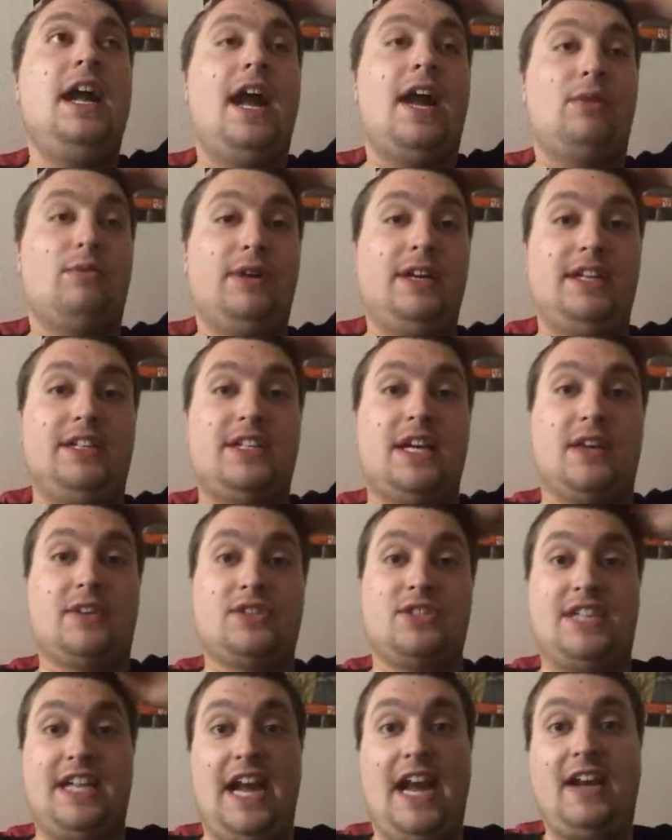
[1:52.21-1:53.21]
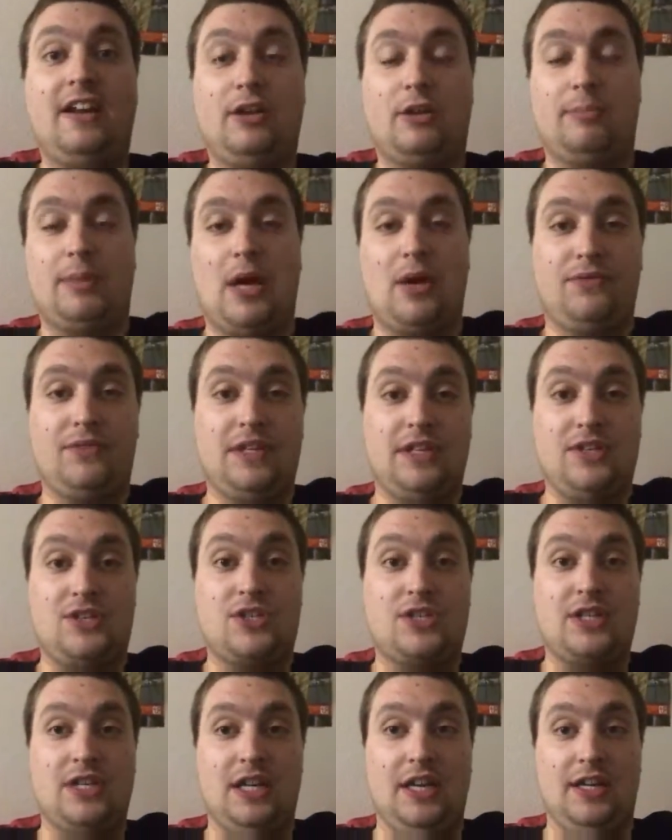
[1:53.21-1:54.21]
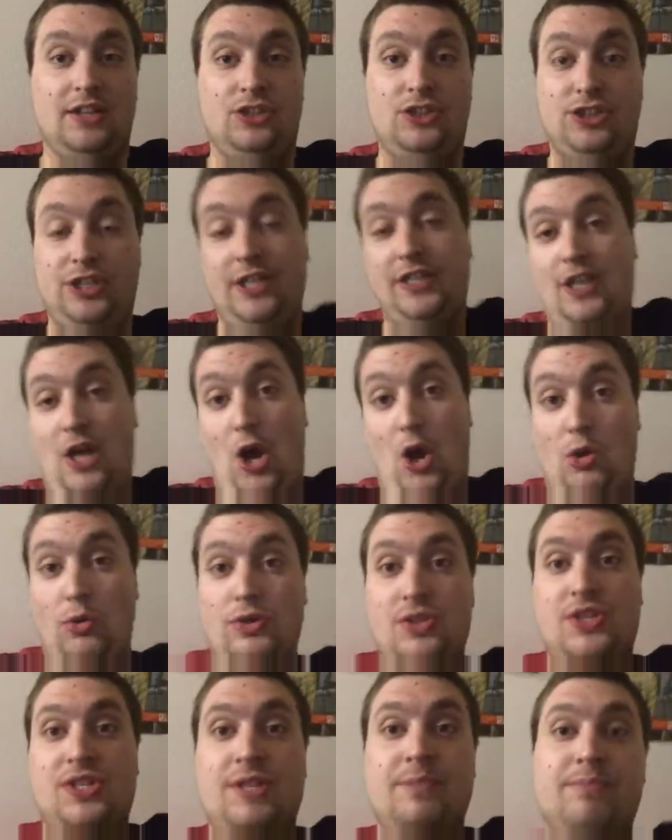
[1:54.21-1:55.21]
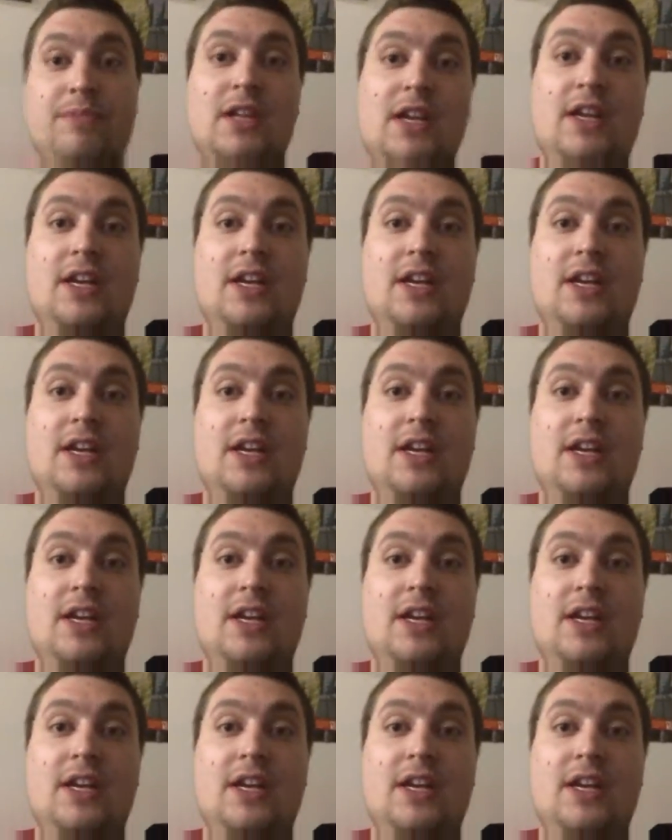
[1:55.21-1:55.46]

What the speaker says: And when he tells Deanna about this, she knows.